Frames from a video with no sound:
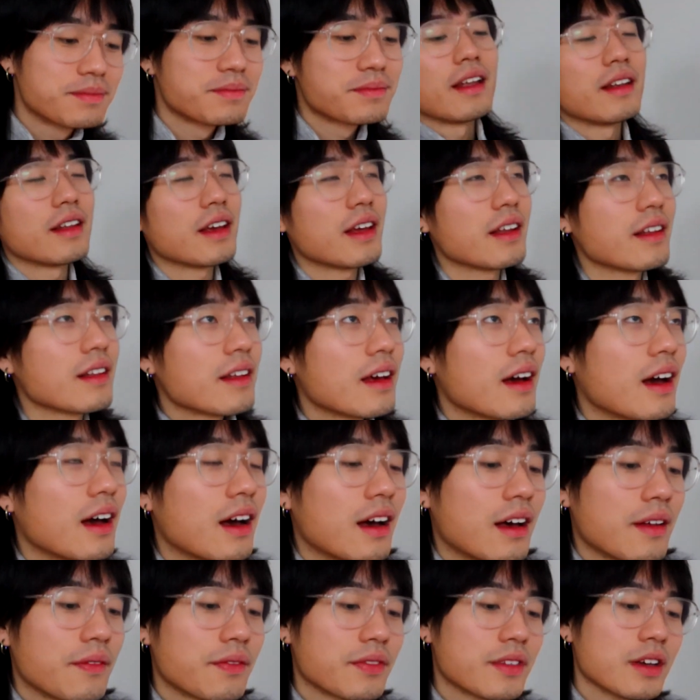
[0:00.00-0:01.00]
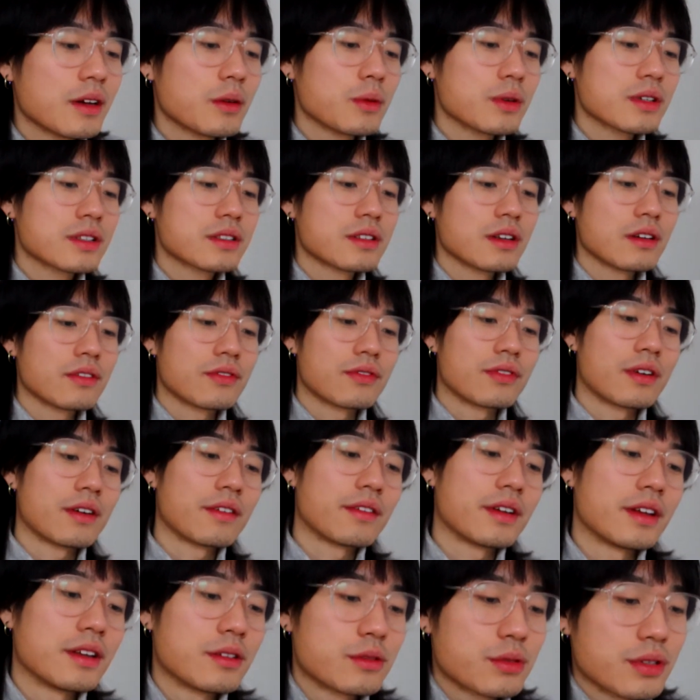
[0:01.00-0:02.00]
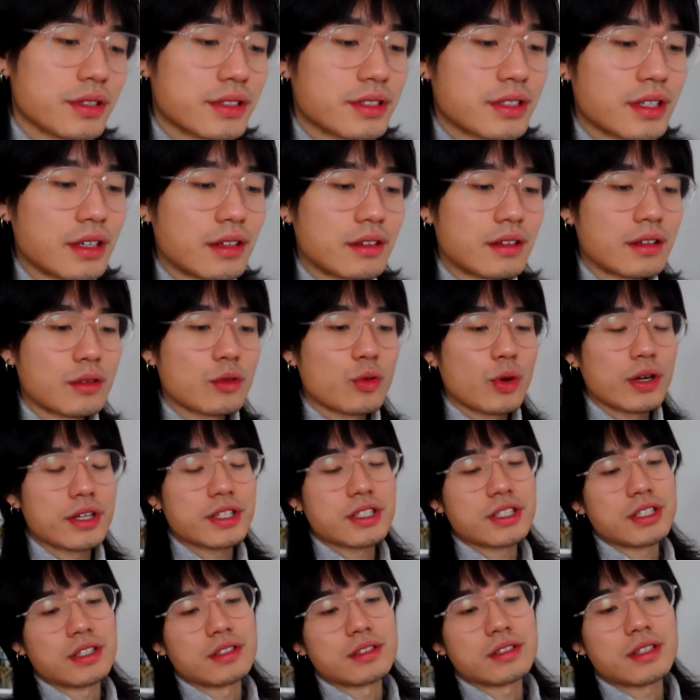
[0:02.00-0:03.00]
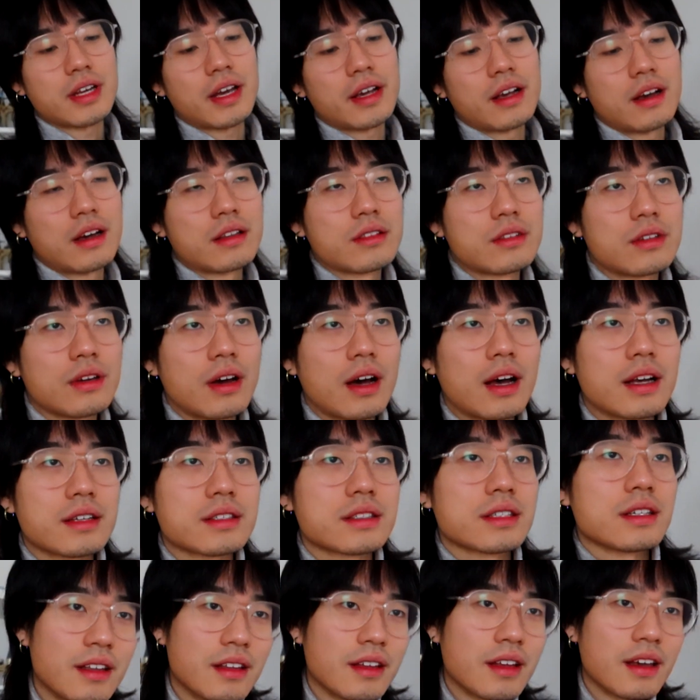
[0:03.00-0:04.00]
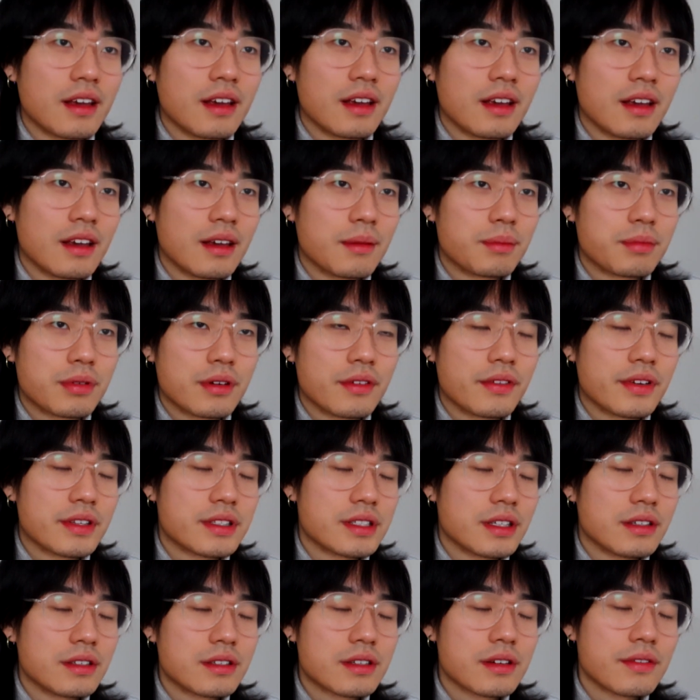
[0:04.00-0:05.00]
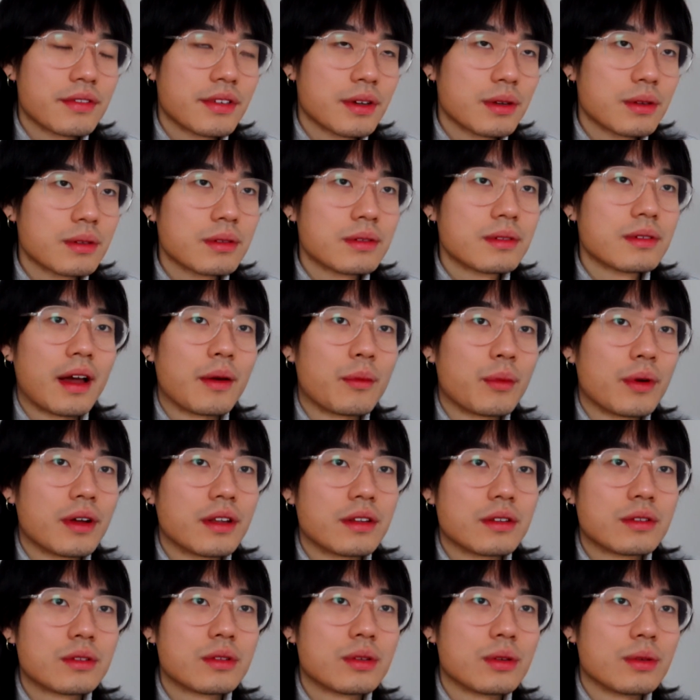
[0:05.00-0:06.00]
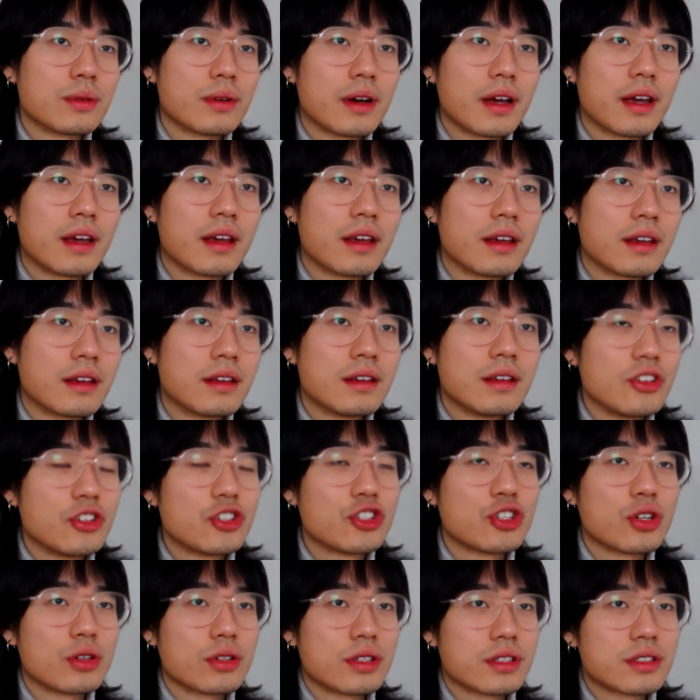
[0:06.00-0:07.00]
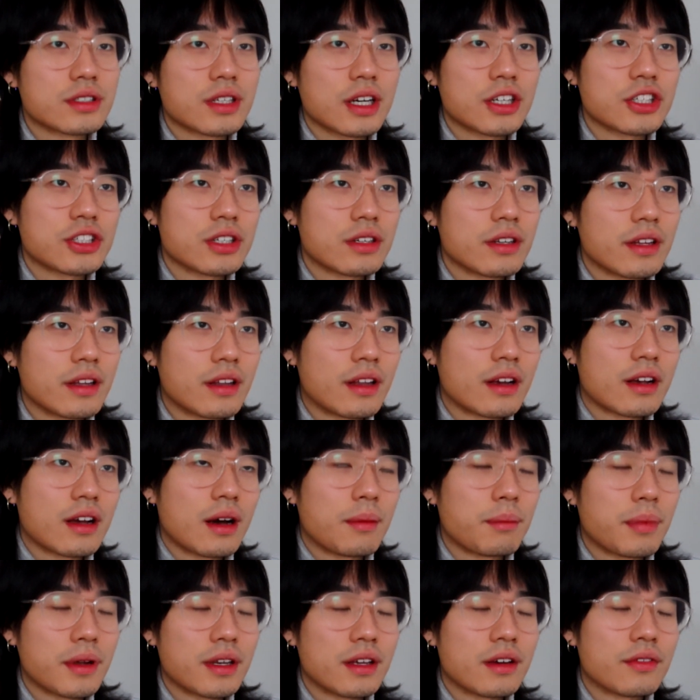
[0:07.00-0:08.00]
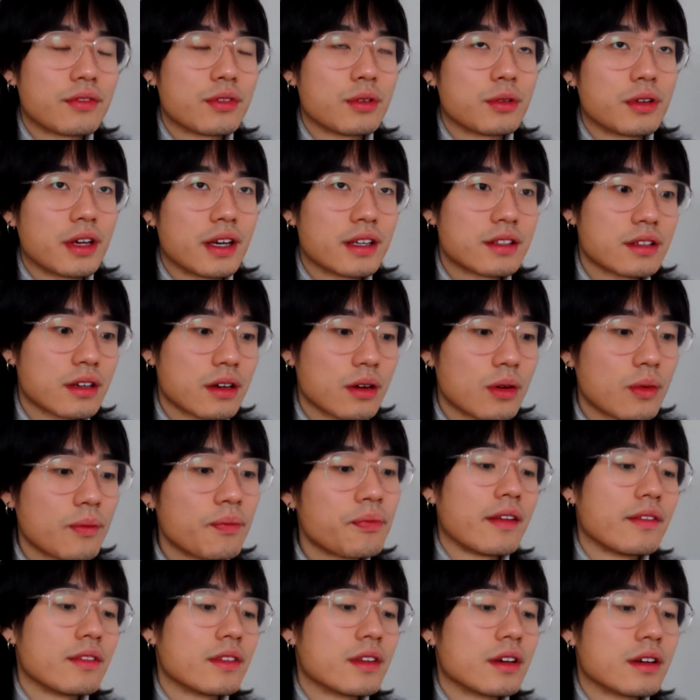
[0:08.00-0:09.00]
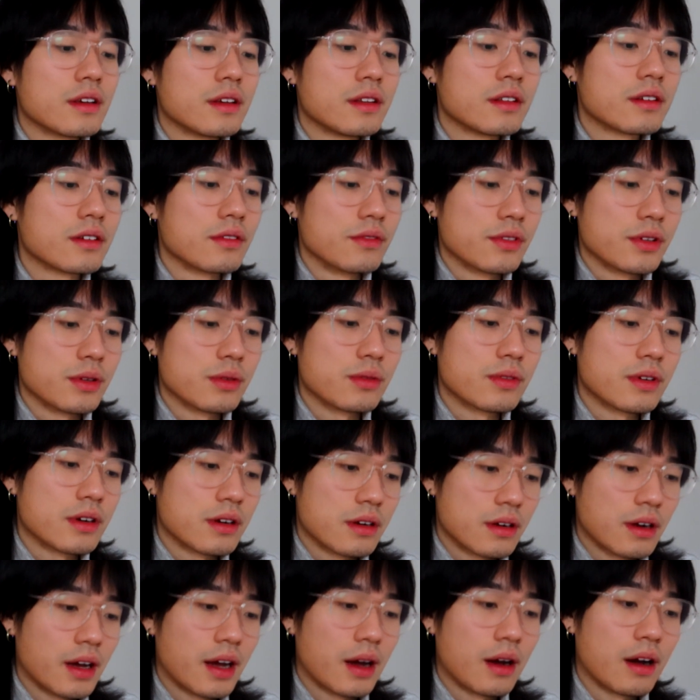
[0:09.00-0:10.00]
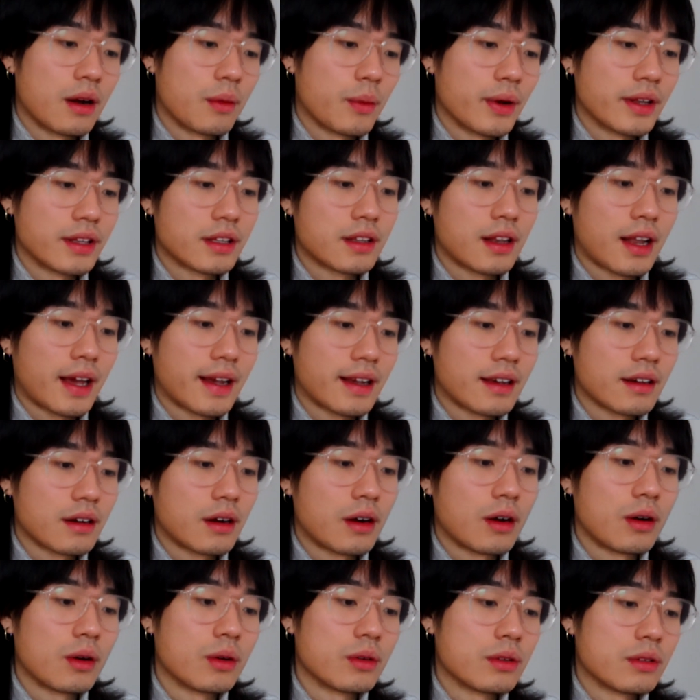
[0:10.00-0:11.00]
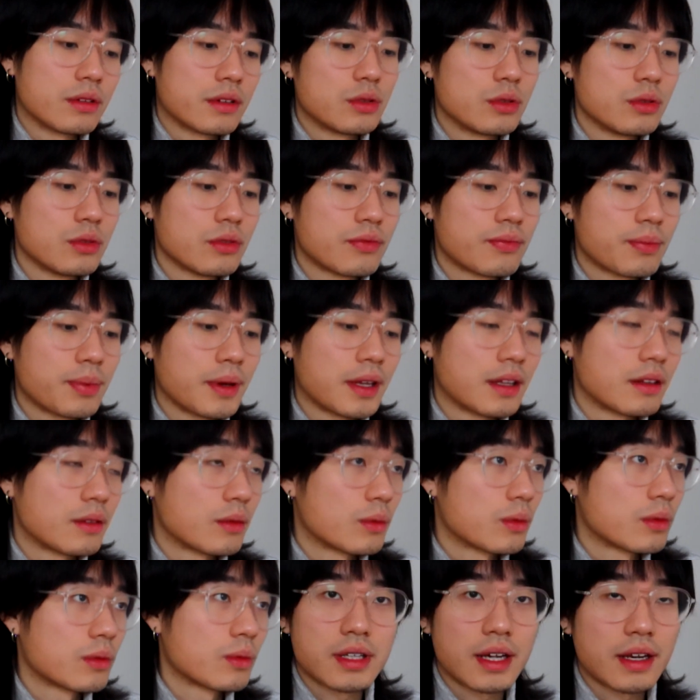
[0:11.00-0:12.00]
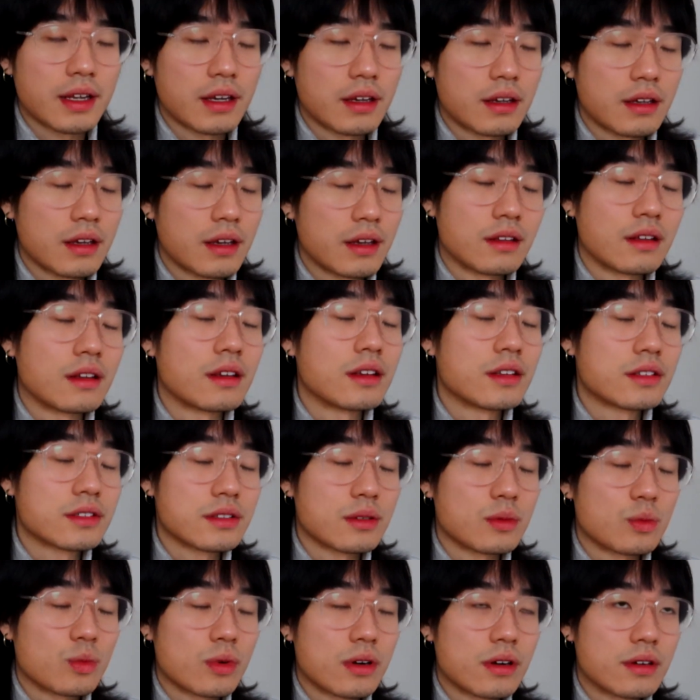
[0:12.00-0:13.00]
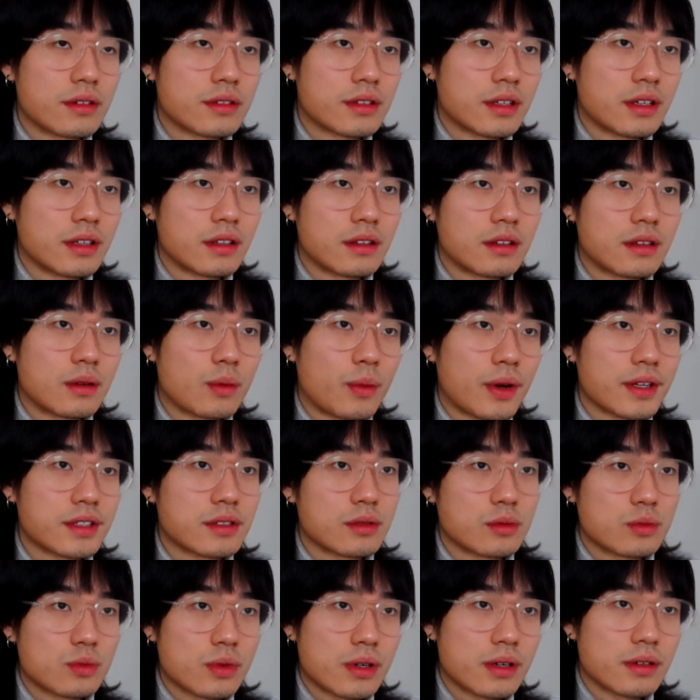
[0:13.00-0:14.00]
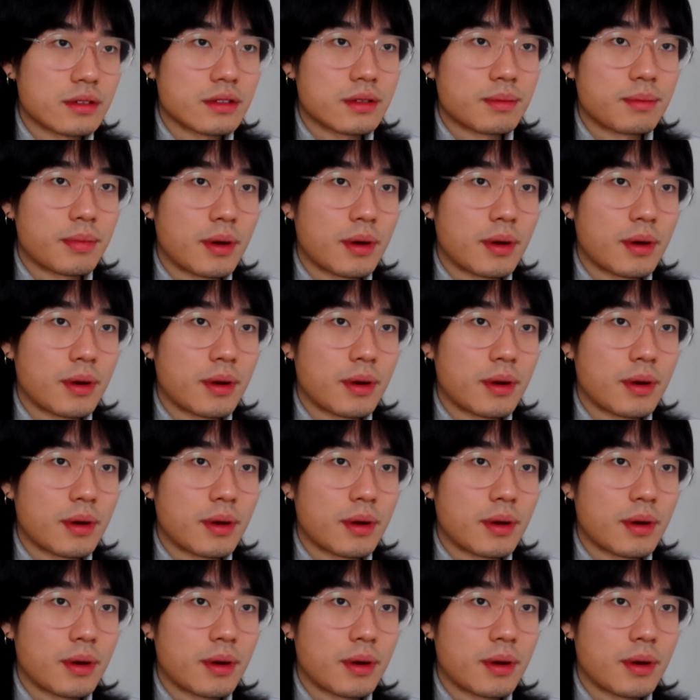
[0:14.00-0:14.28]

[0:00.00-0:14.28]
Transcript: And then there was a very interesting question I got to ask in a previous interview. I went to a initial discussion in the company a few days ago, and the interviewer went like, oh, you've been studying in the Eastern world, in the Western world.